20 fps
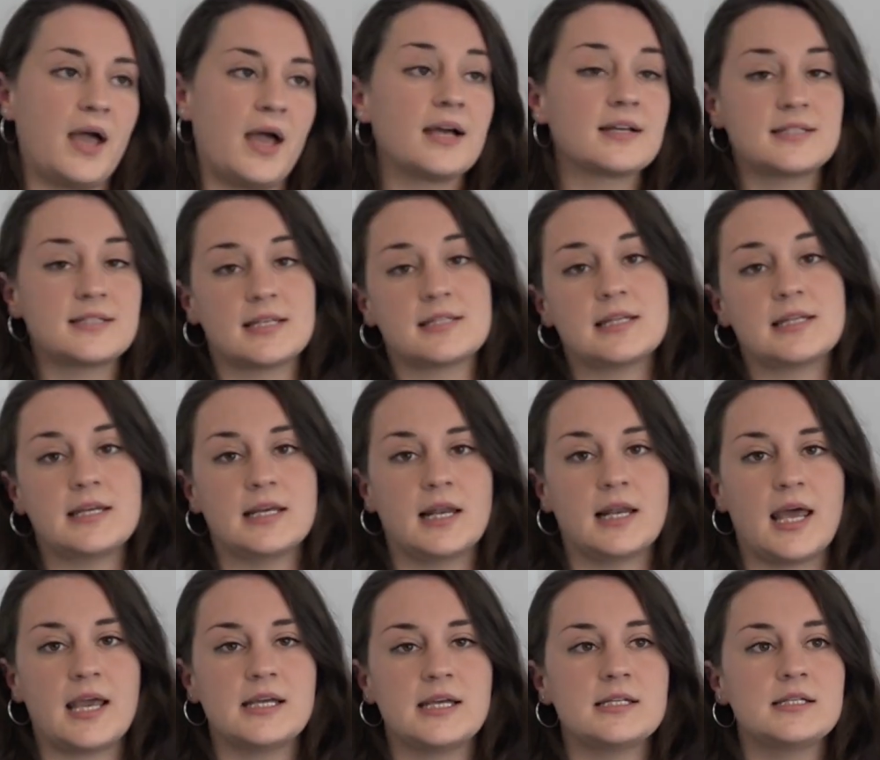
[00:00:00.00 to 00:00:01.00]
access
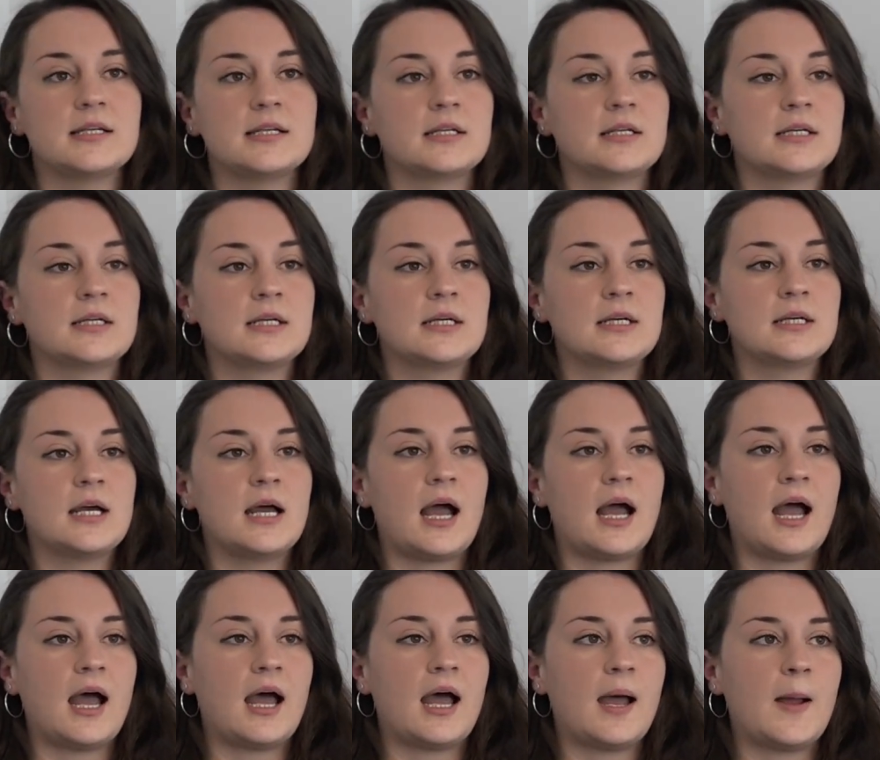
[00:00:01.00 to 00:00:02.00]
legal aid,
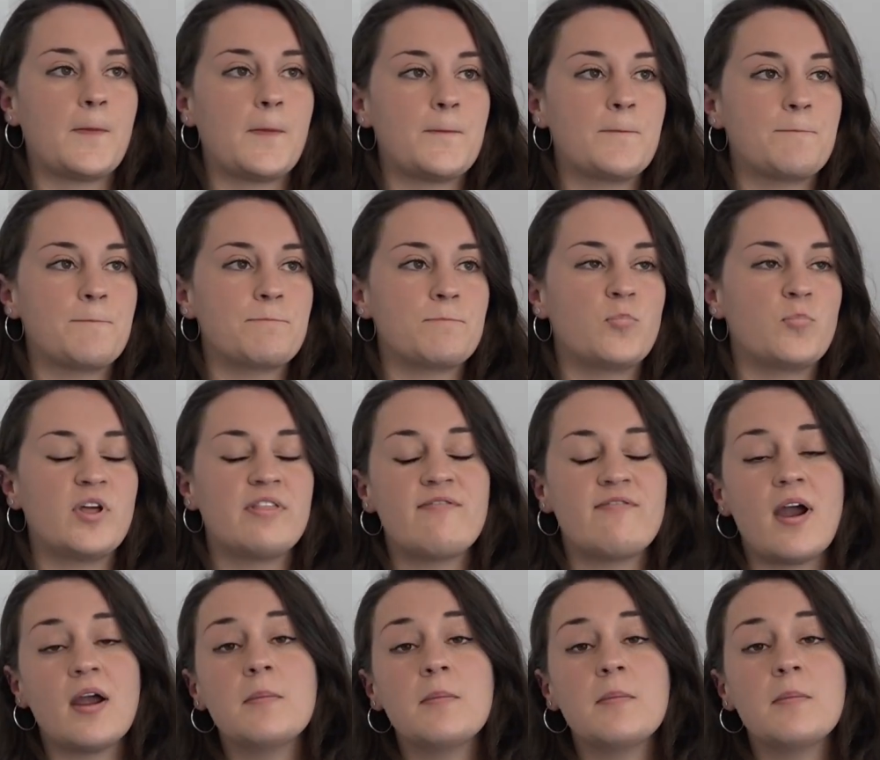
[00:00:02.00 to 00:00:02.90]
with very